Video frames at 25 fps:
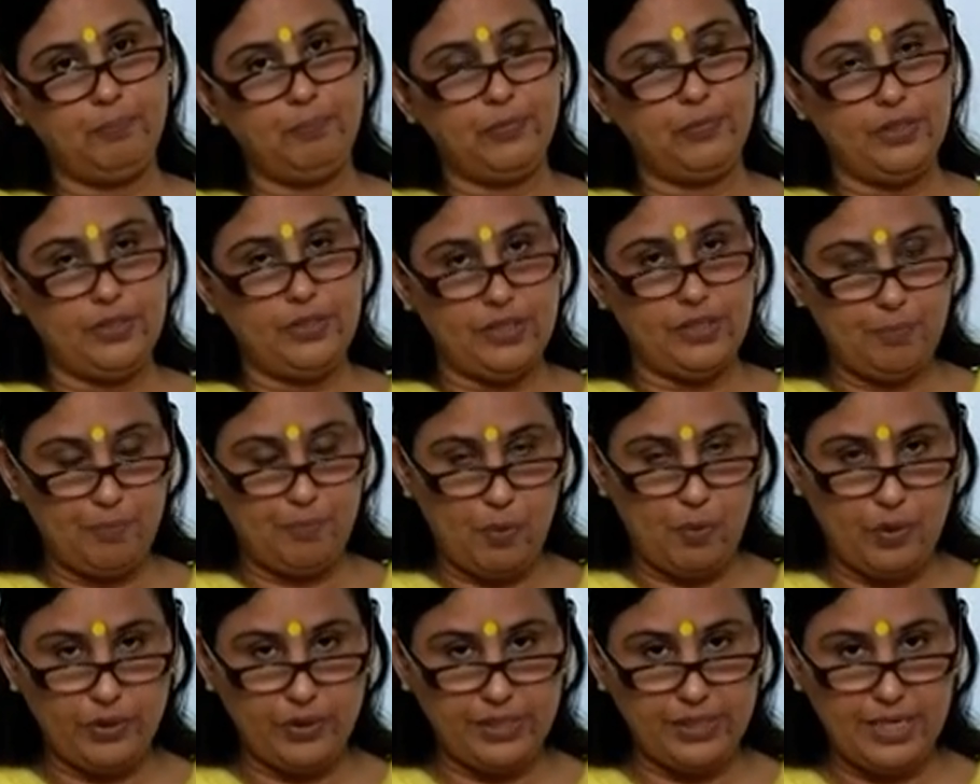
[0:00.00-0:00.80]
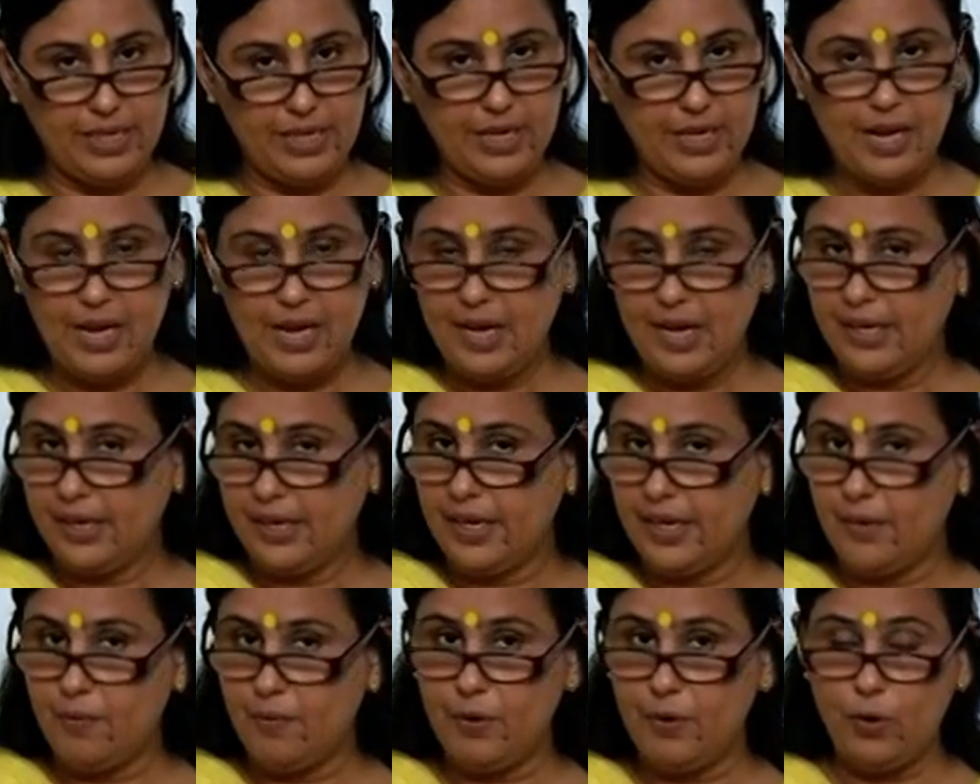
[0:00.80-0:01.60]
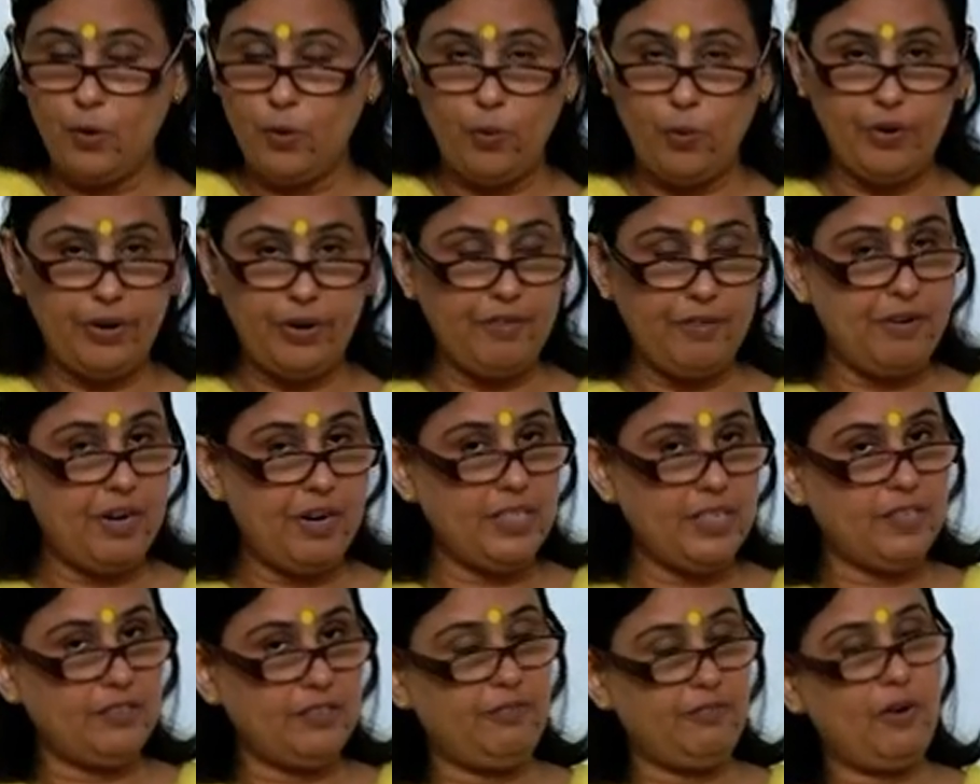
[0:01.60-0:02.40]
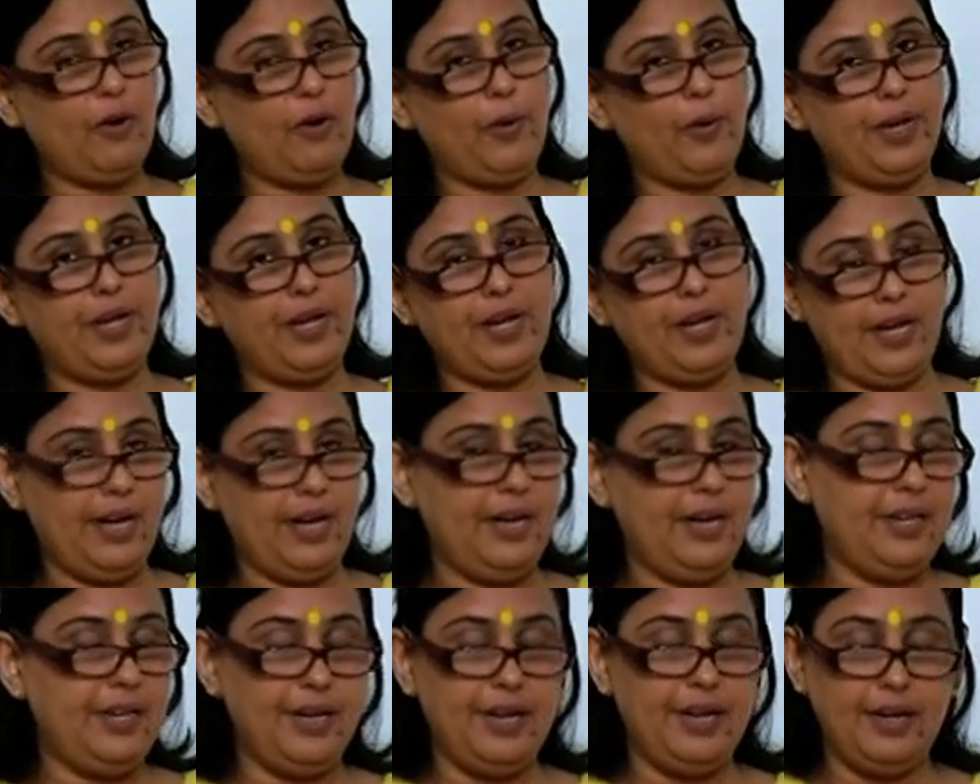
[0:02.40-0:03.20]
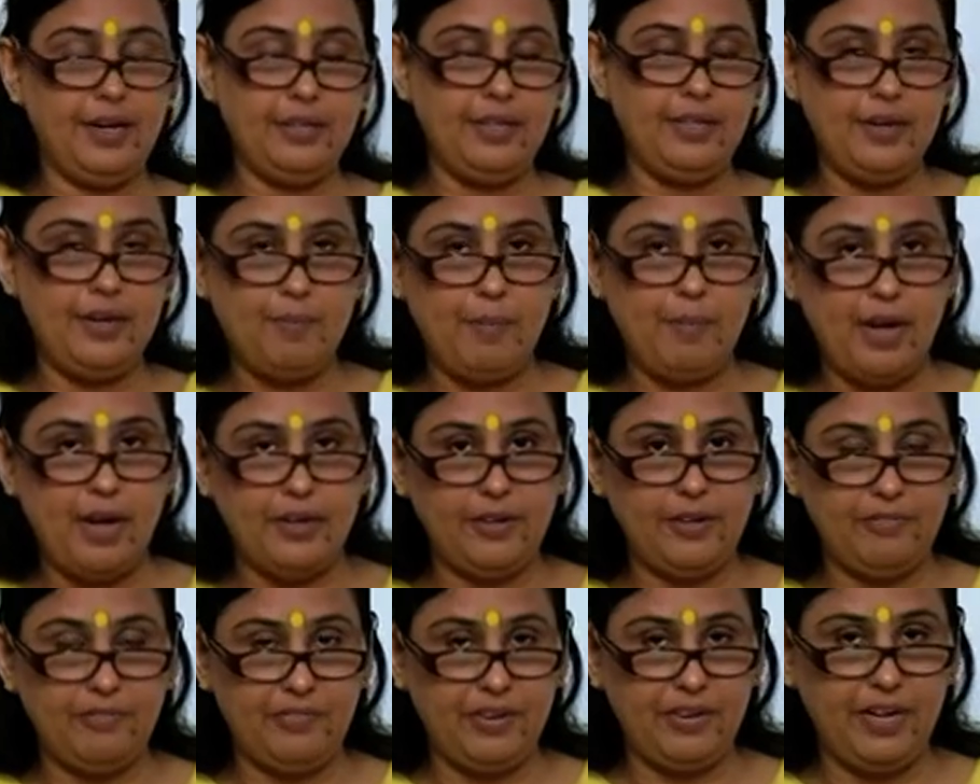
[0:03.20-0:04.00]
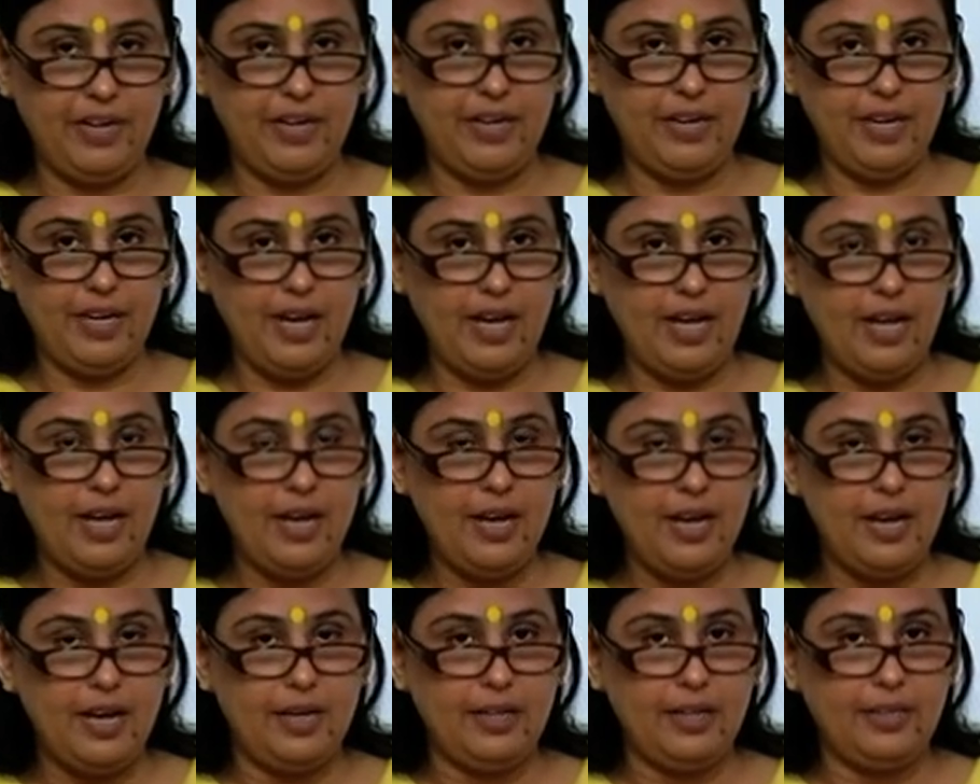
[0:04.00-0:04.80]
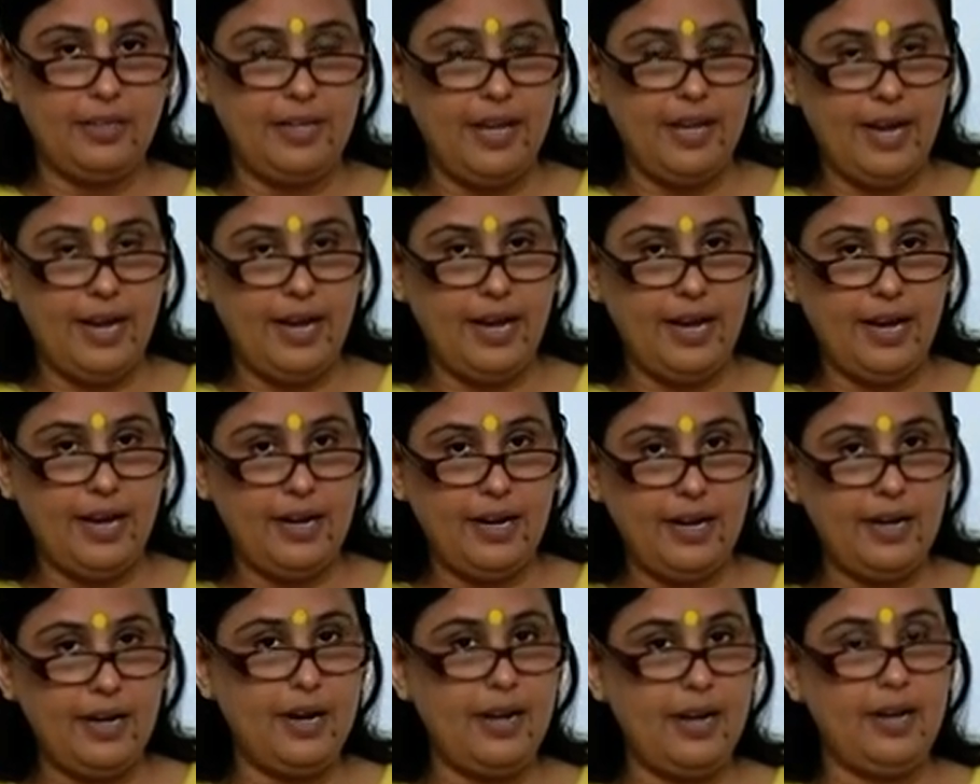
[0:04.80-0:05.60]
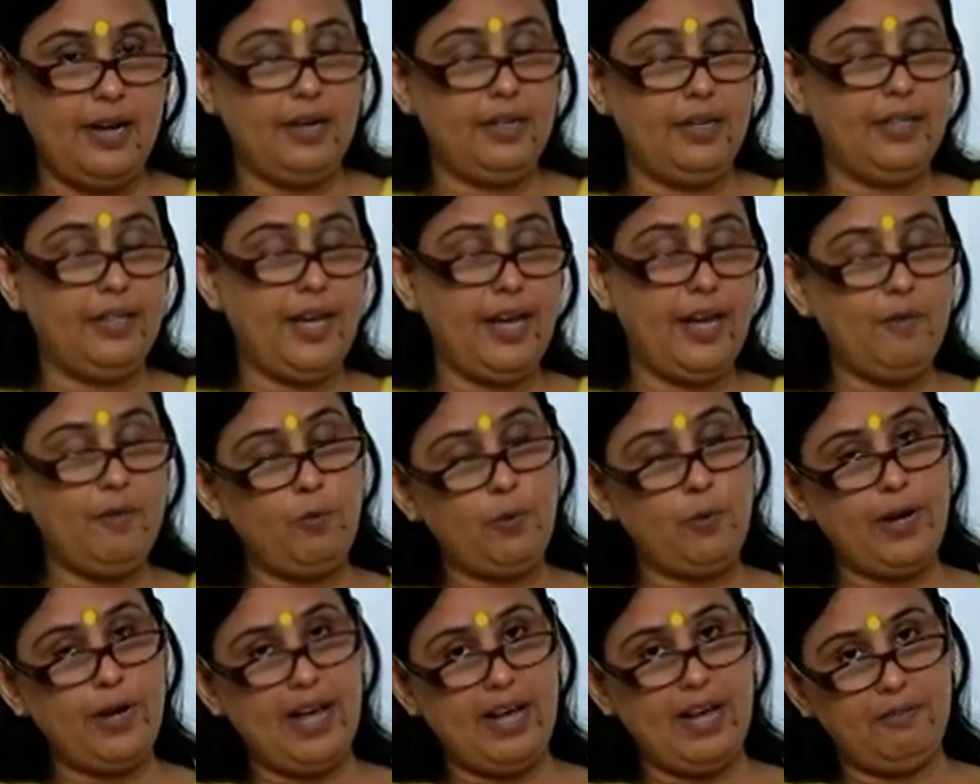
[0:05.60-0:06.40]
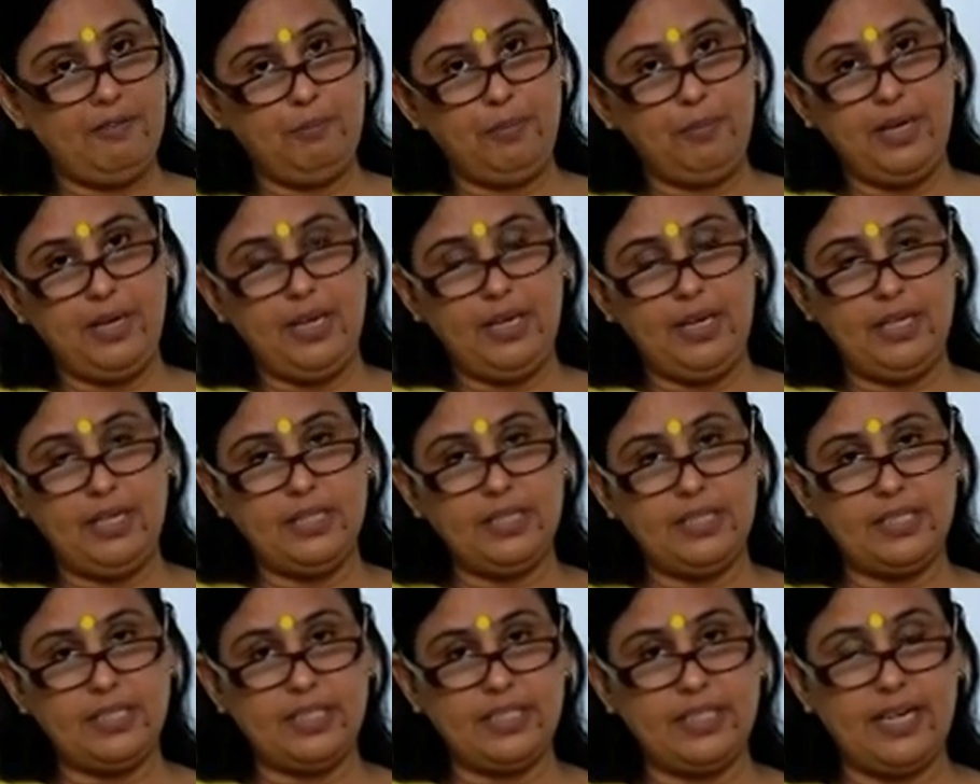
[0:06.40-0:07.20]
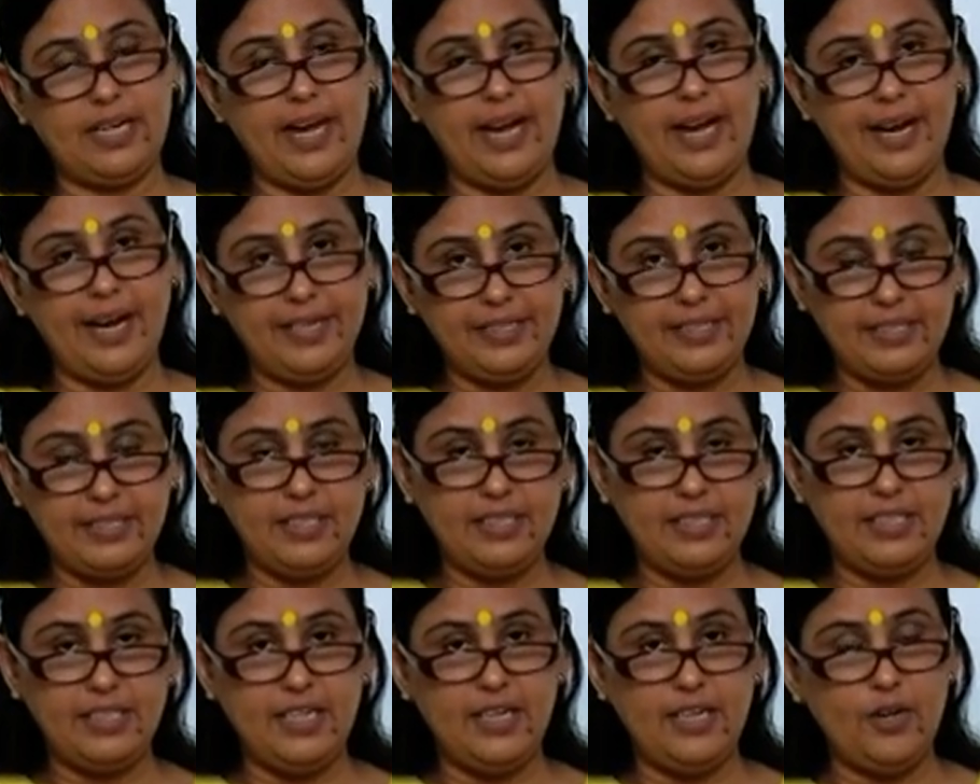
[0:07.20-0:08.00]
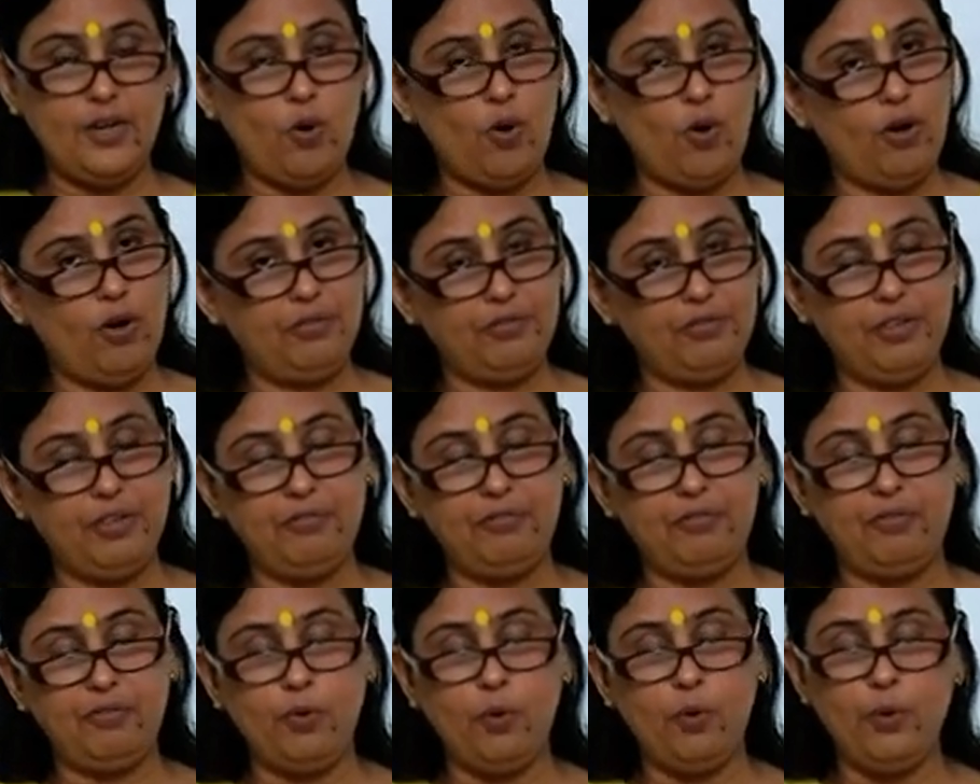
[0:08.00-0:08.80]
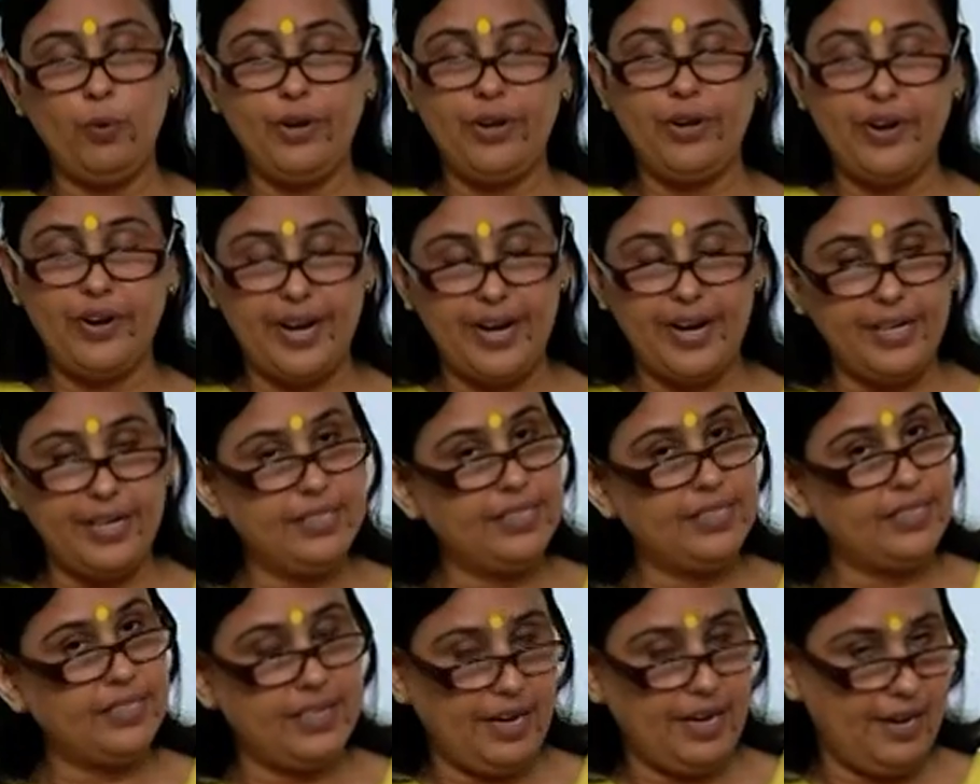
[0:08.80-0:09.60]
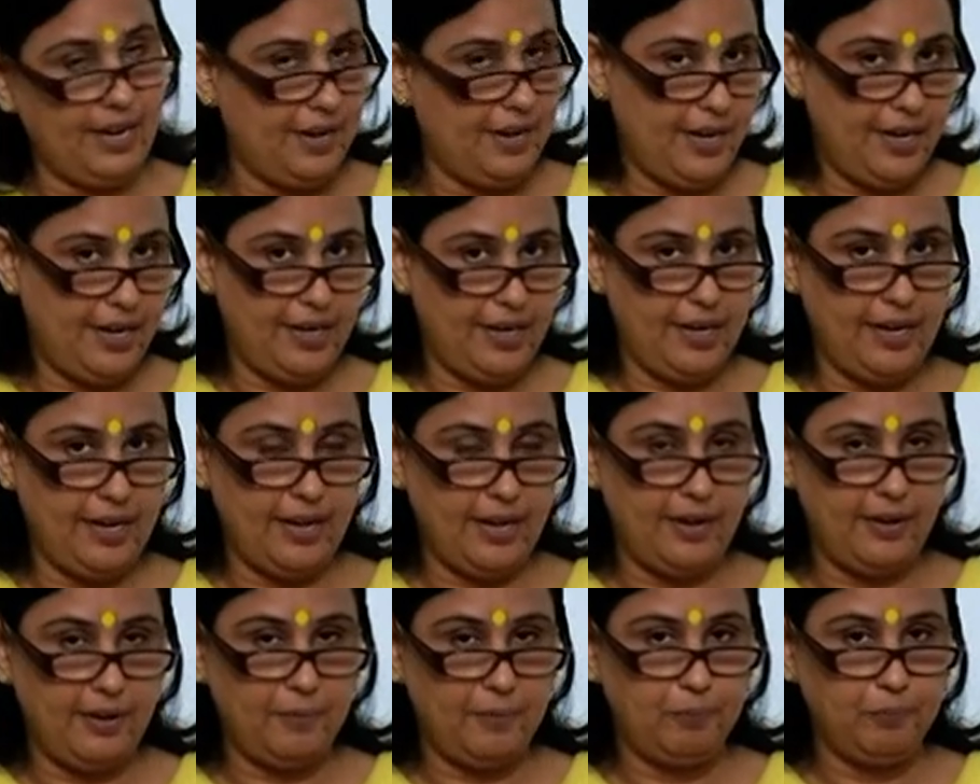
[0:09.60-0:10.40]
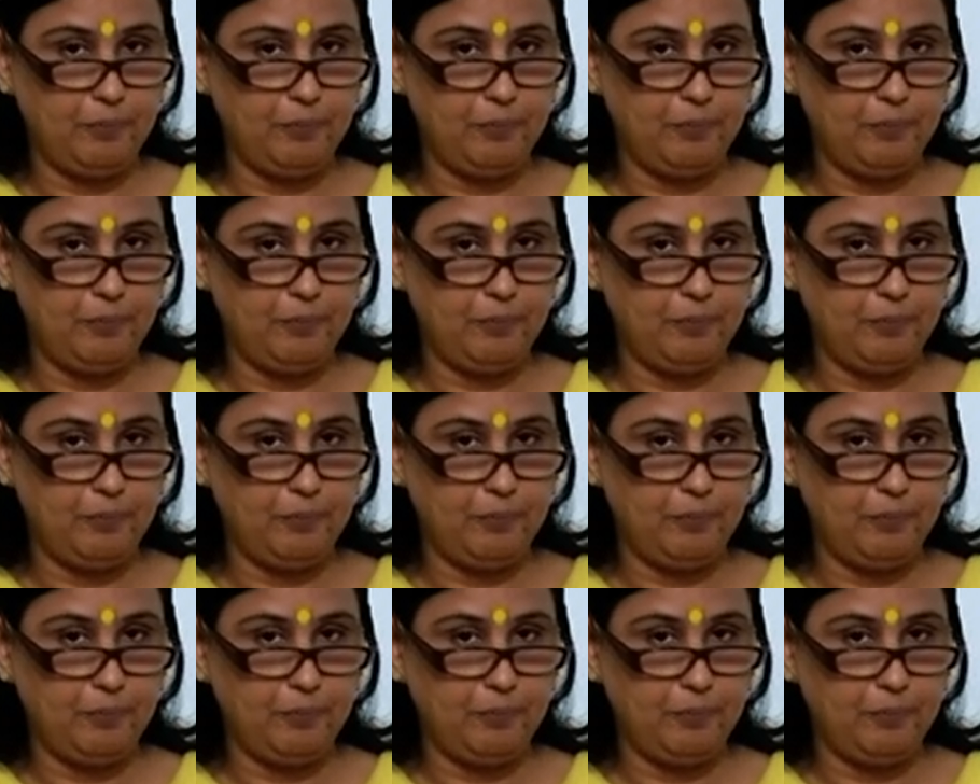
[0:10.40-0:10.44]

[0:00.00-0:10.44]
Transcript: Supposing there were no rivers flowing in the northern part of India, then there would have been scarcity of the food grains in India.